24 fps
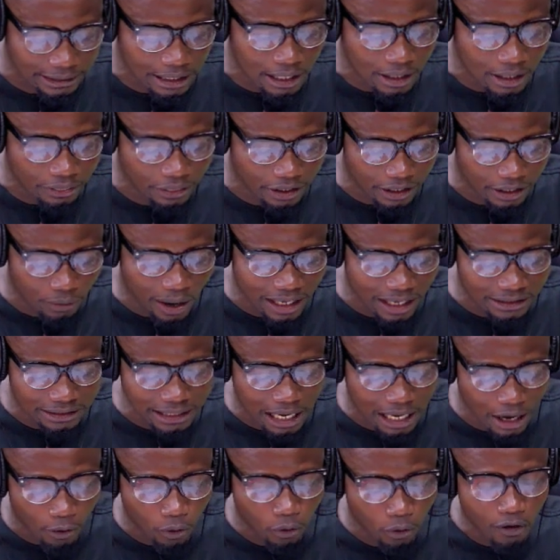
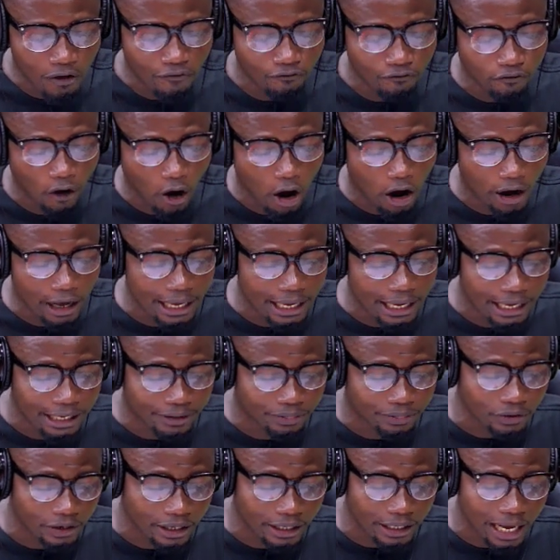
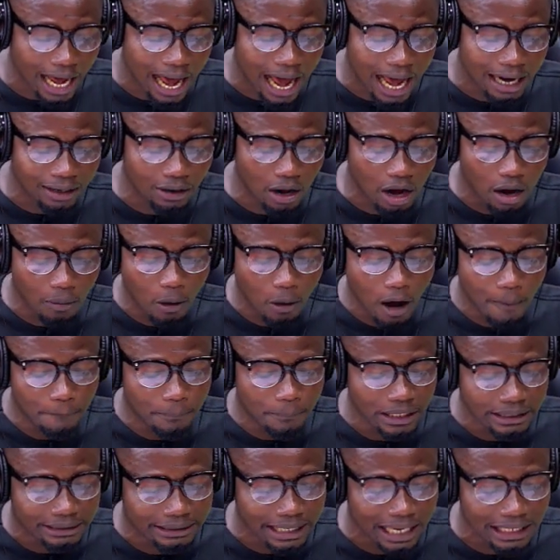483 alo mo
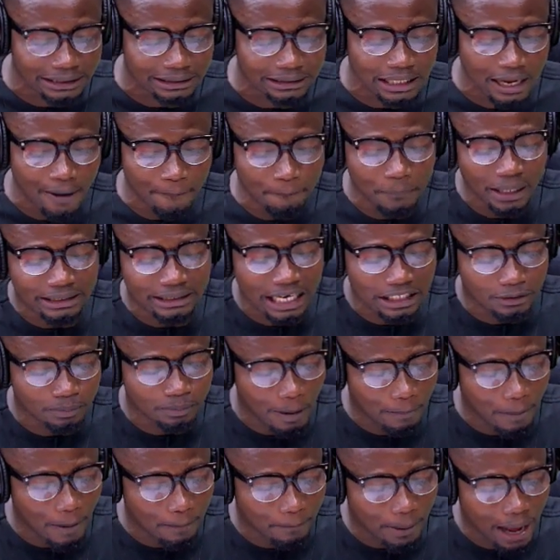beaters
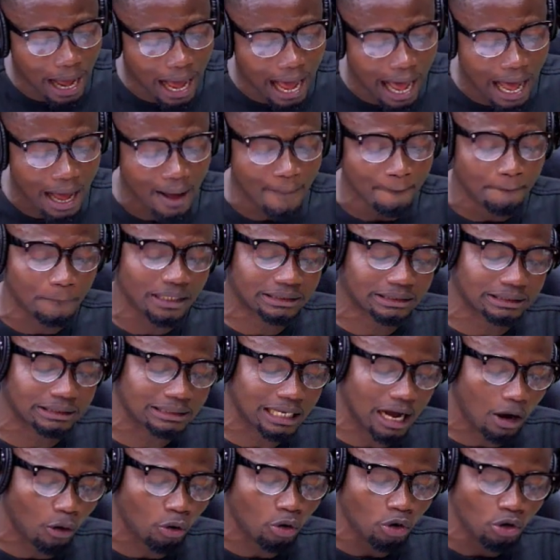papa
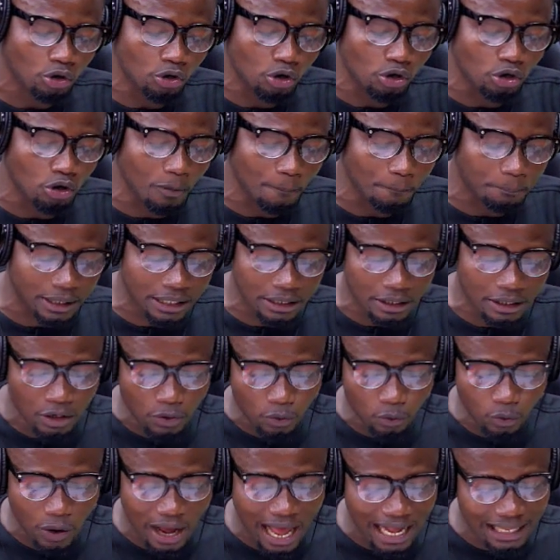mesrawo nunum bi
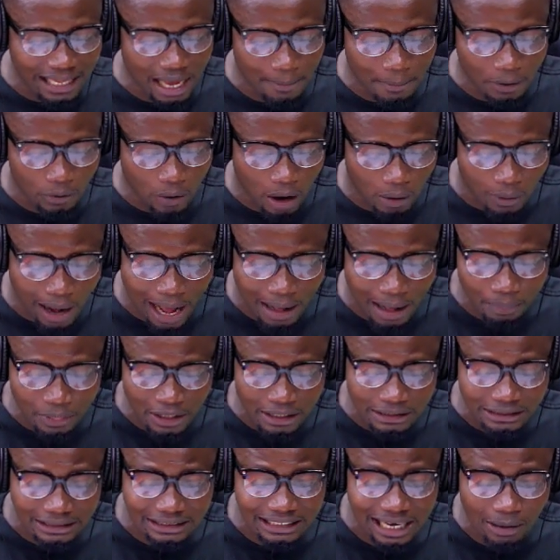we anya me nwanwa
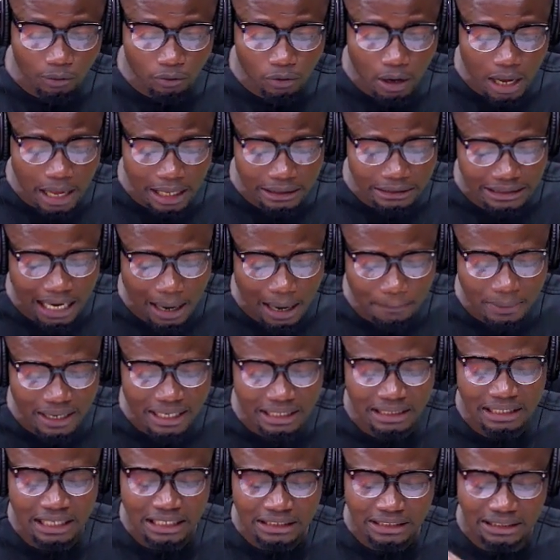
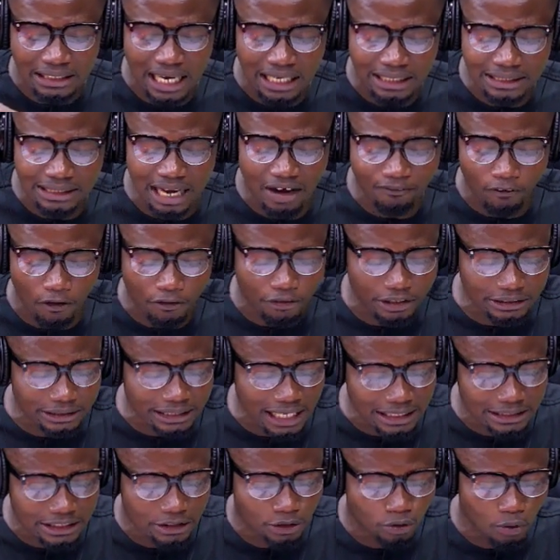sabei center for
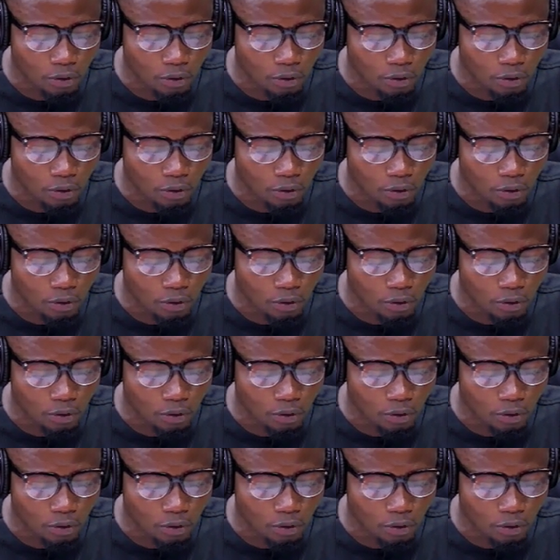research into